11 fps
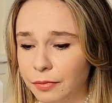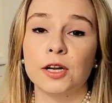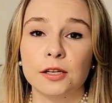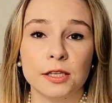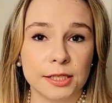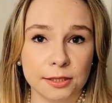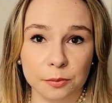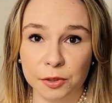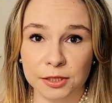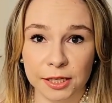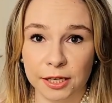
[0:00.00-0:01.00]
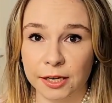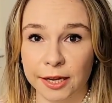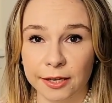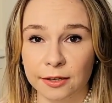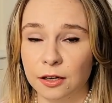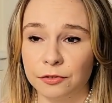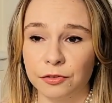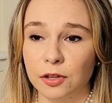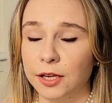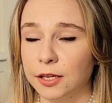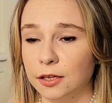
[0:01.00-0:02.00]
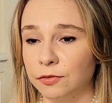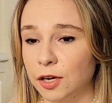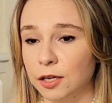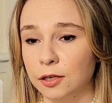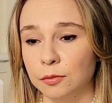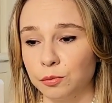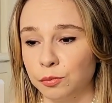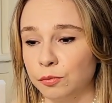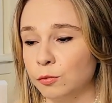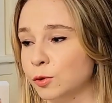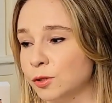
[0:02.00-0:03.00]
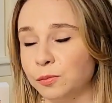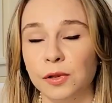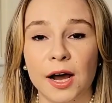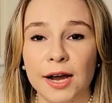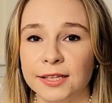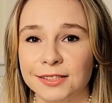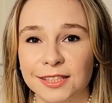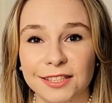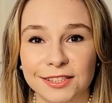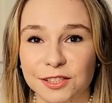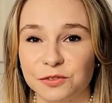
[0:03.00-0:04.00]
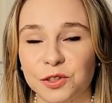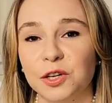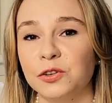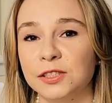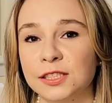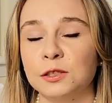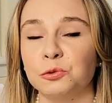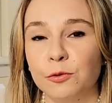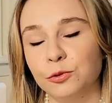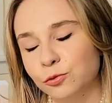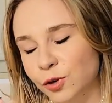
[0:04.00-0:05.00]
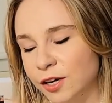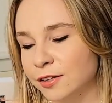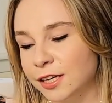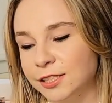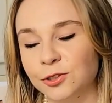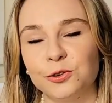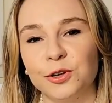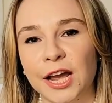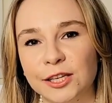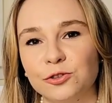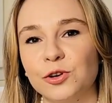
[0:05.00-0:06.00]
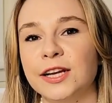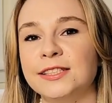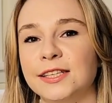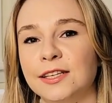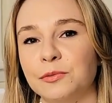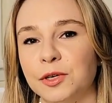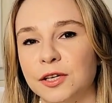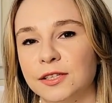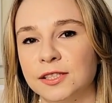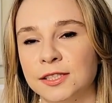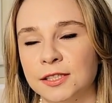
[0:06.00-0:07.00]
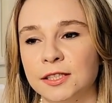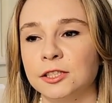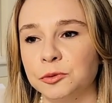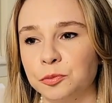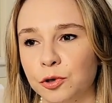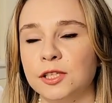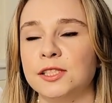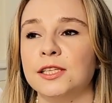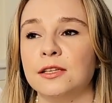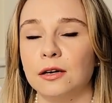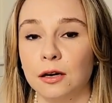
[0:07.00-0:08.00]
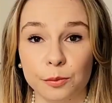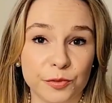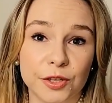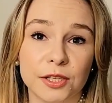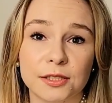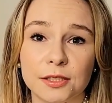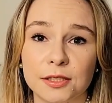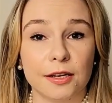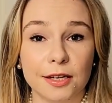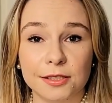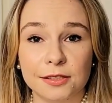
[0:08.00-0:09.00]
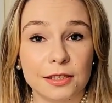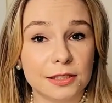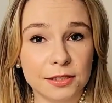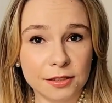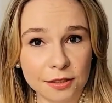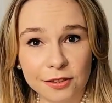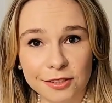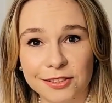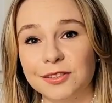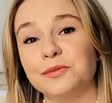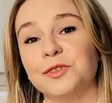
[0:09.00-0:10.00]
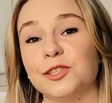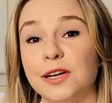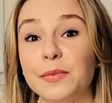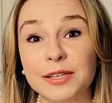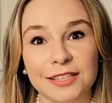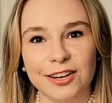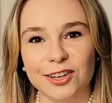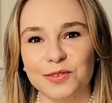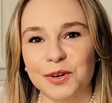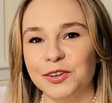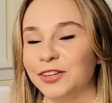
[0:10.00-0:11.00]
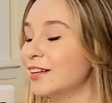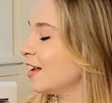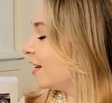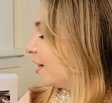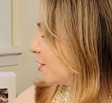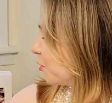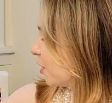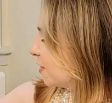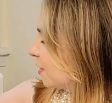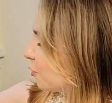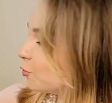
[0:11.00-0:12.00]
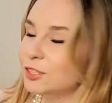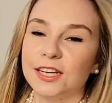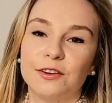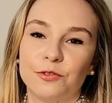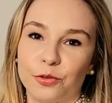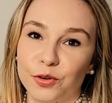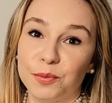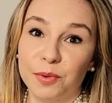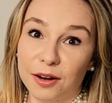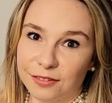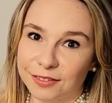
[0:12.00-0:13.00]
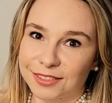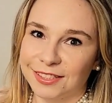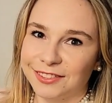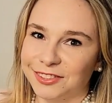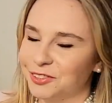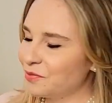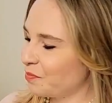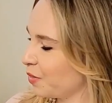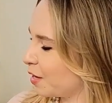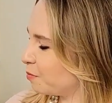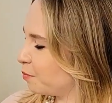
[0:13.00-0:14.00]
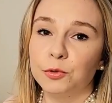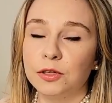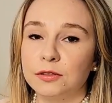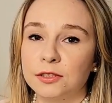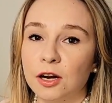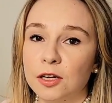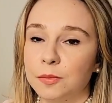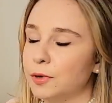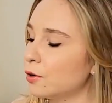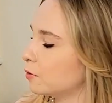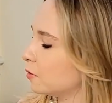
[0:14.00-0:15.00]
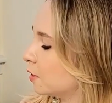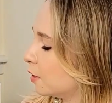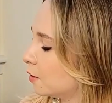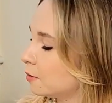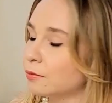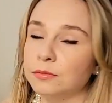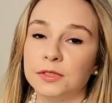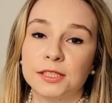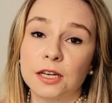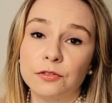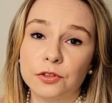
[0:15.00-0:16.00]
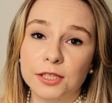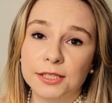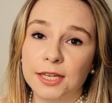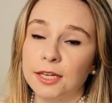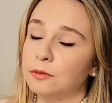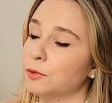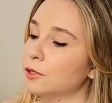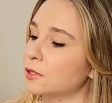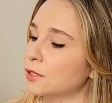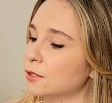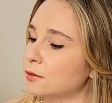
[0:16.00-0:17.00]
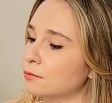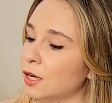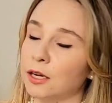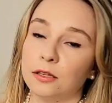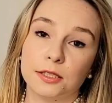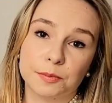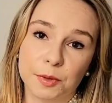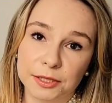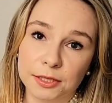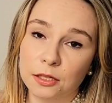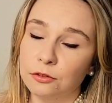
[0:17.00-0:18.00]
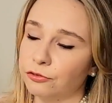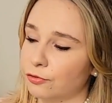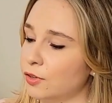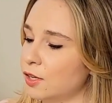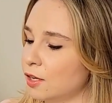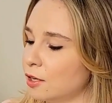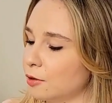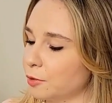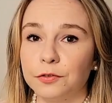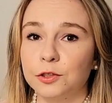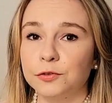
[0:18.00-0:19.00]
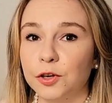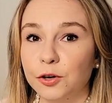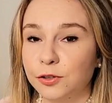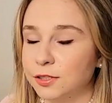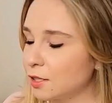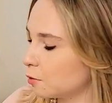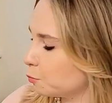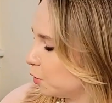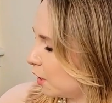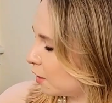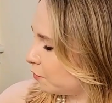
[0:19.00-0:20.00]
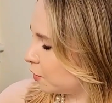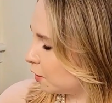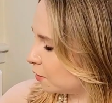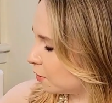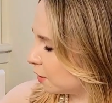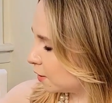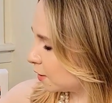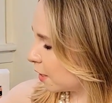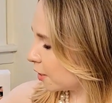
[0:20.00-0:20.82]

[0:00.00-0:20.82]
Recognizable DNA. I feel like if I was blind testing fragrances, I would recognize her handwriting because it's pretty obvious. And I guess let's start because I'm excited about it. As you can see, I already have three bottles here. I will talk about the discovery set because I got this myself. The first fragrance that we have here is